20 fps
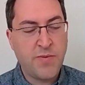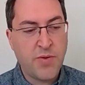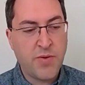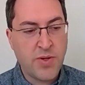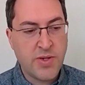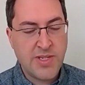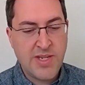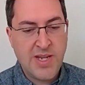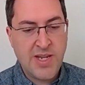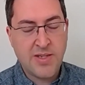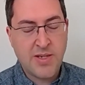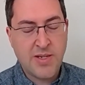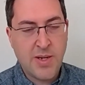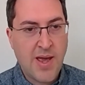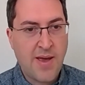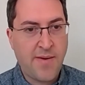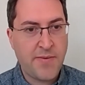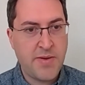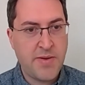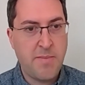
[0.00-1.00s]
of trustees who
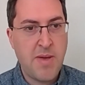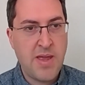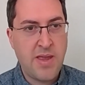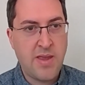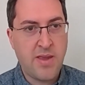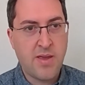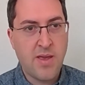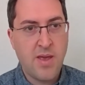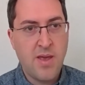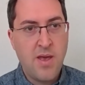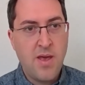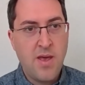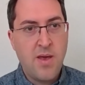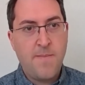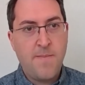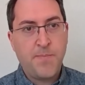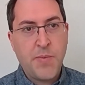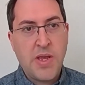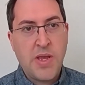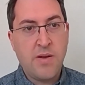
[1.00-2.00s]
have to make
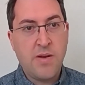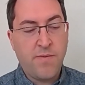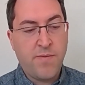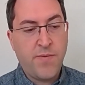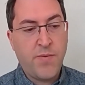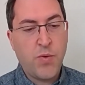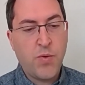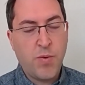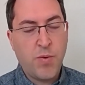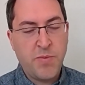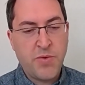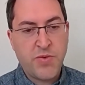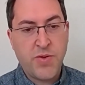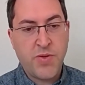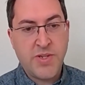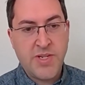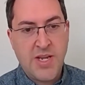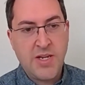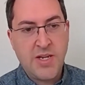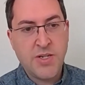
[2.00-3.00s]
informed
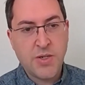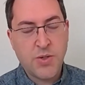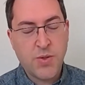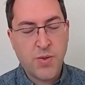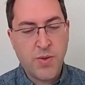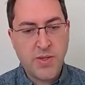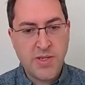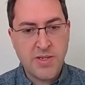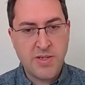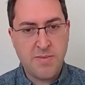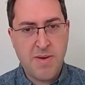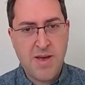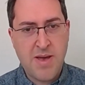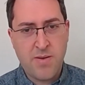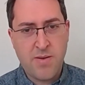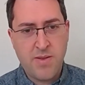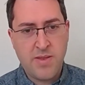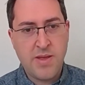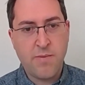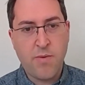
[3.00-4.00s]
strategic choices
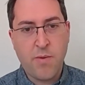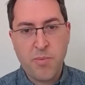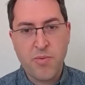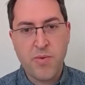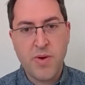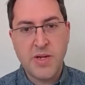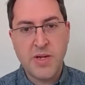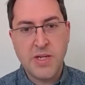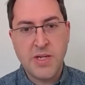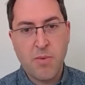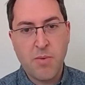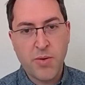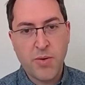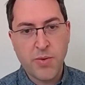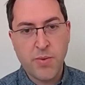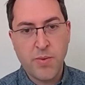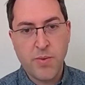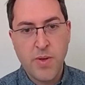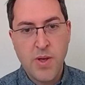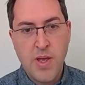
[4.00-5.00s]
about their operating
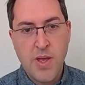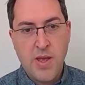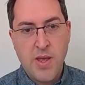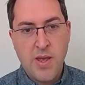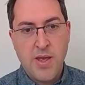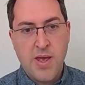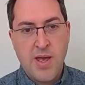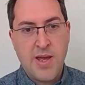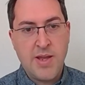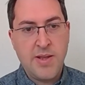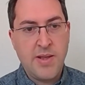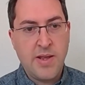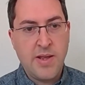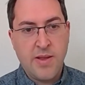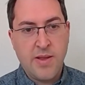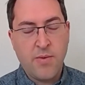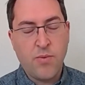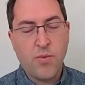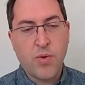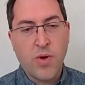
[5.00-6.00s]
model, and
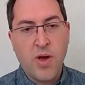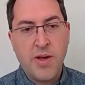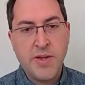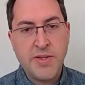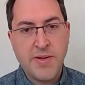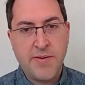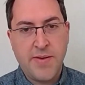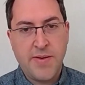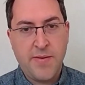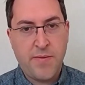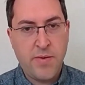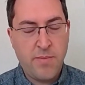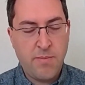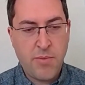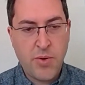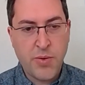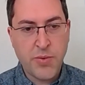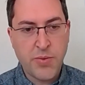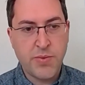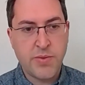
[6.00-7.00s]
that there are all kinds of different
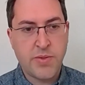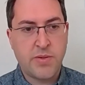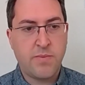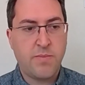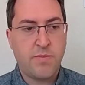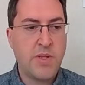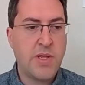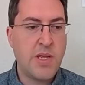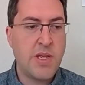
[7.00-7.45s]
models